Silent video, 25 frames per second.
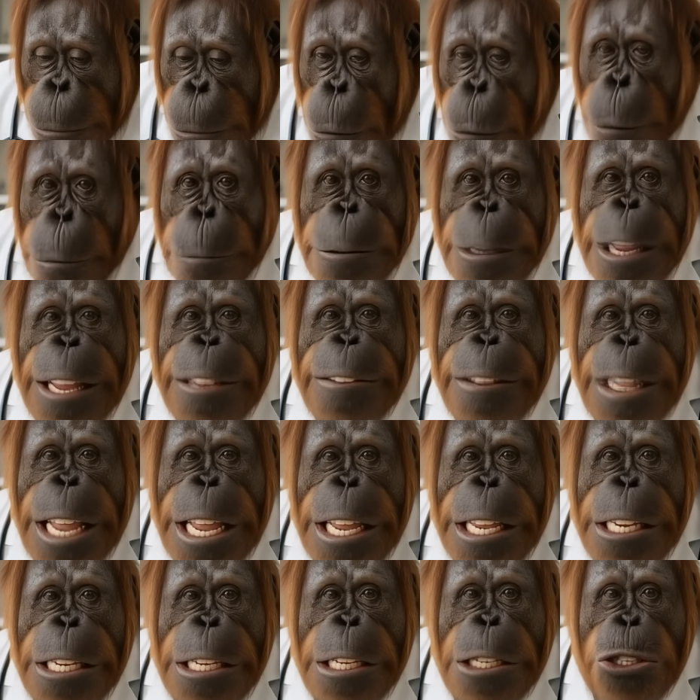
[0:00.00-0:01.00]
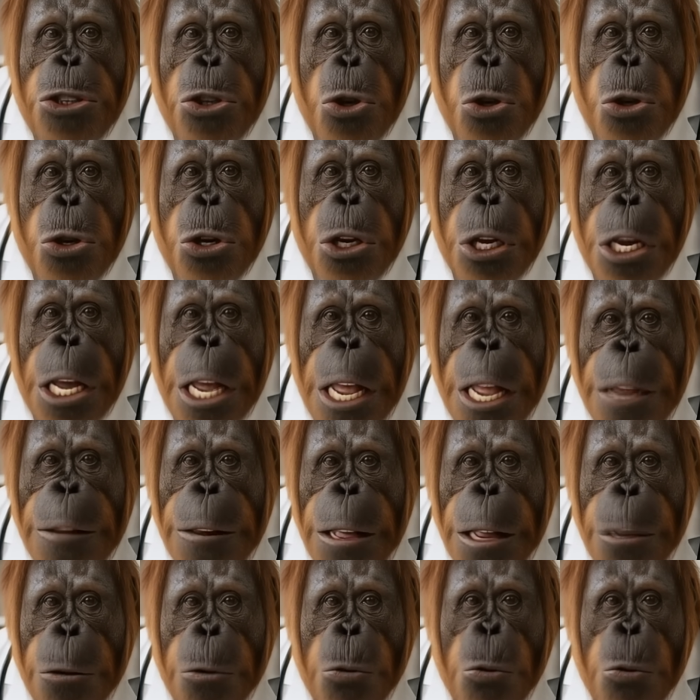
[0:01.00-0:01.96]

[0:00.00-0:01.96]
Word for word: Robert F. Kennedy Jr., that